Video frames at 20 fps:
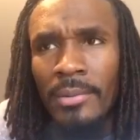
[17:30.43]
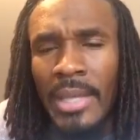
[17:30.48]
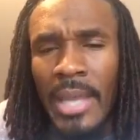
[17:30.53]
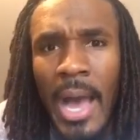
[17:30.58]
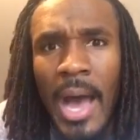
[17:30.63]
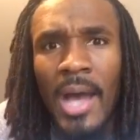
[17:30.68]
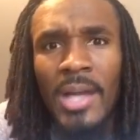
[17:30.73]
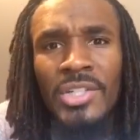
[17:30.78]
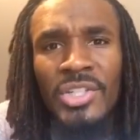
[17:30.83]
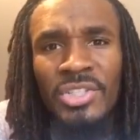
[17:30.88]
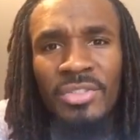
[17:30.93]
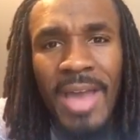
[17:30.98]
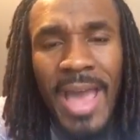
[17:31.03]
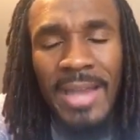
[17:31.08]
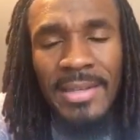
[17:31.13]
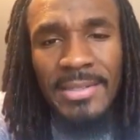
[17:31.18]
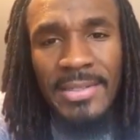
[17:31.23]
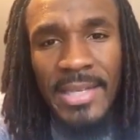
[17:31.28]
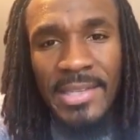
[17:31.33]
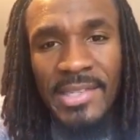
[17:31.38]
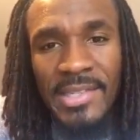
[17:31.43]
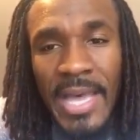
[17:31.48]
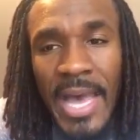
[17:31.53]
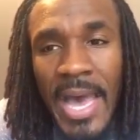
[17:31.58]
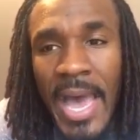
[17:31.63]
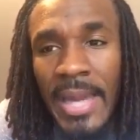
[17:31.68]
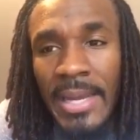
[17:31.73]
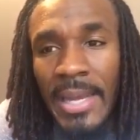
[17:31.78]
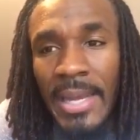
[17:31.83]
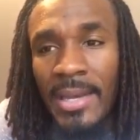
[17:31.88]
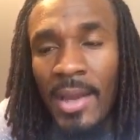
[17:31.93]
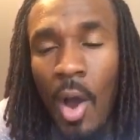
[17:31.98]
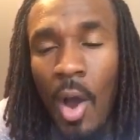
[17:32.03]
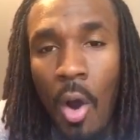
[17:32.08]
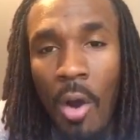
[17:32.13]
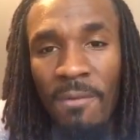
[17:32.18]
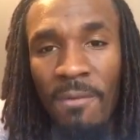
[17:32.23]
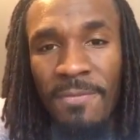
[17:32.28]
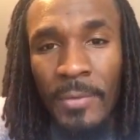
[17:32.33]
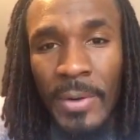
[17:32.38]
contract designing,
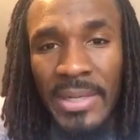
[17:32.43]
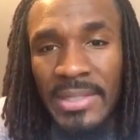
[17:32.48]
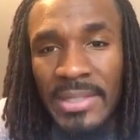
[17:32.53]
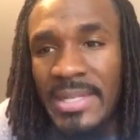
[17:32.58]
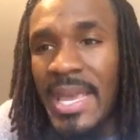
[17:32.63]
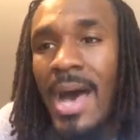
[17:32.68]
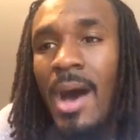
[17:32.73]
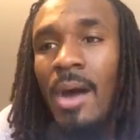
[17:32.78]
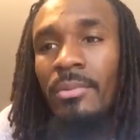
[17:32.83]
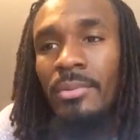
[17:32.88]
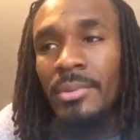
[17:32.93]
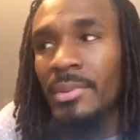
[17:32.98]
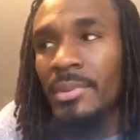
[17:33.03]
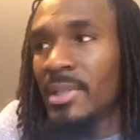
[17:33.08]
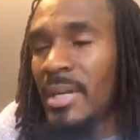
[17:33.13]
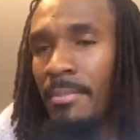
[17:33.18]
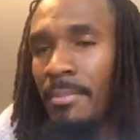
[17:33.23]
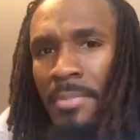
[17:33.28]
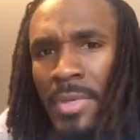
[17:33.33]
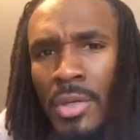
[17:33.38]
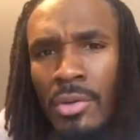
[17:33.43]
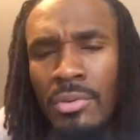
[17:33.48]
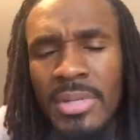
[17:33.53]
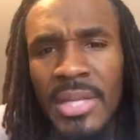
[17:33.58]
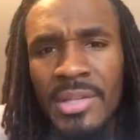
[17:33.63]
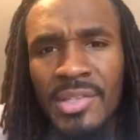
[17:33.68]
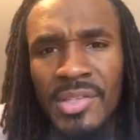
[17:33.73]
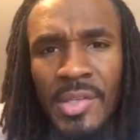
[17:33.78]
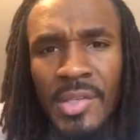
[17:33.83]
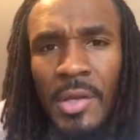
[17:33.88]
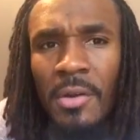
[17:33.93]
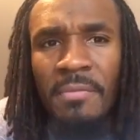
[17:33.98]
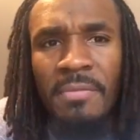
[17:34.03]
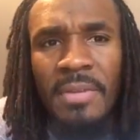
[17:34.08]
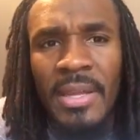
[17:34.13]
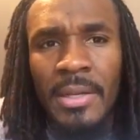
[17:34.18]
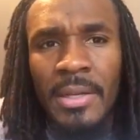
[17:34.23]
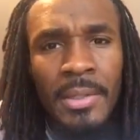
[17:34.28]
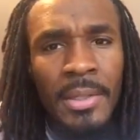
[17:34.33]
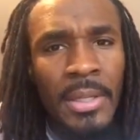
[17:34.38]
offering counting, communion
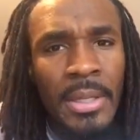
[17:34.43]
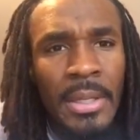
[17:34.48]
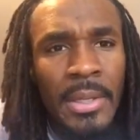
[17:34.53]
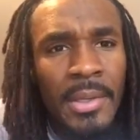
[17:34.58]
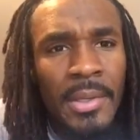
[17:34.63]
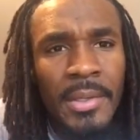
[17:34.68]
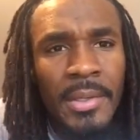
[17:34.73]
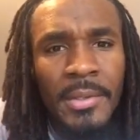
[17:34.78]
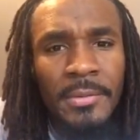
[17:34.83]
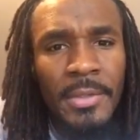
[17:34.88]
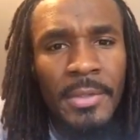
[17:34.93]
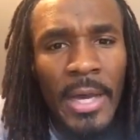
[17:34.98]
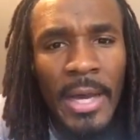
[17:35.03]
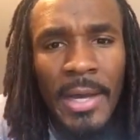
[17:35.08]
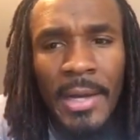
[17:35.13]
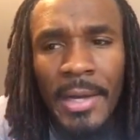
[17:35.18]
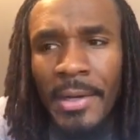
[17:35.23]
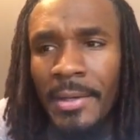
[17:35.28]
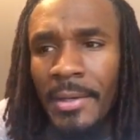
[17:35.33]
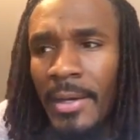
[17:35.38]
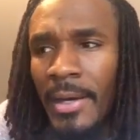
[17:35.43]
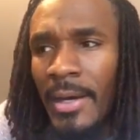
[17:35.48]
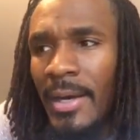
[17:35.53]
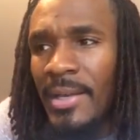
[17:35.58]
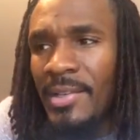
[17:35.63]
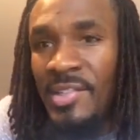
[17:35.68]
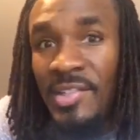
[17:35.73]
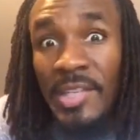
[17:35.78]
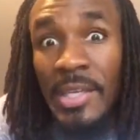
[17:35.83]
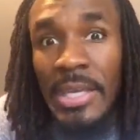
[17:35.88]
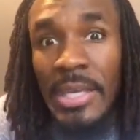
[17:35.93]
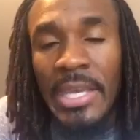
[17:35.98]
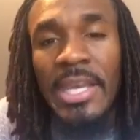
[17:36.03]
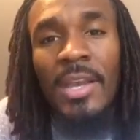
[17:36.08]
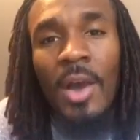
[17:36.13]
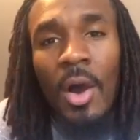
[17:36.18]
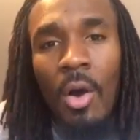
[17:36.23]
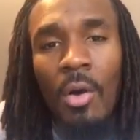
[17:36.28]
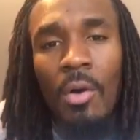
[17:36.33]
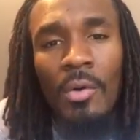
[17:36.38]
serving uh, uh, C
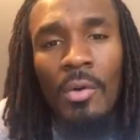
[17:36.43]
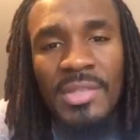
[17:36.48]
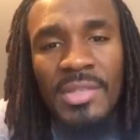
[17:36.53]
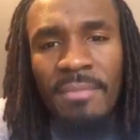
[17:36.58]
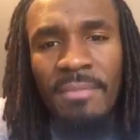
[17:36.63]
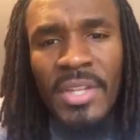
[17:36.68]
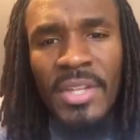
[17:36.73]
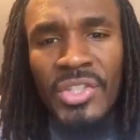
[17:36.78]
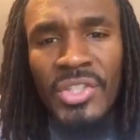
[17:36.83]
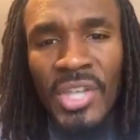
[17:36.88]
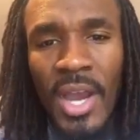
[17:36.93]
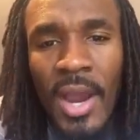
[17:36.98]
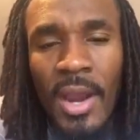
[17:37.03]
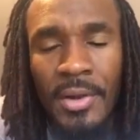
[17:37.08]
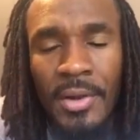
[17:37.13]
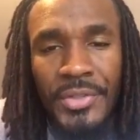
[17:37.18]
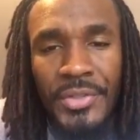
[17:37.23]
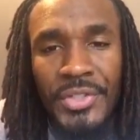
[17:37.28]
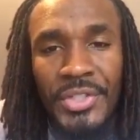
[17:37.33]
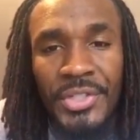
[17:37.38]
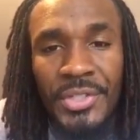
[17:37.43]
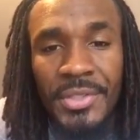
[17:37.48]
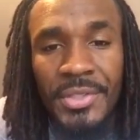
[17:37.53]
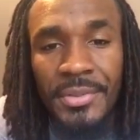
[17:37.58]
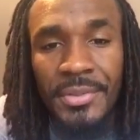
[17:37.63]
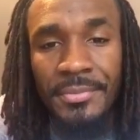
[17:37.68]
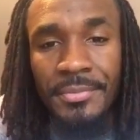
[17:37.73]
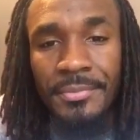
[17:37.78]
E Os of the church?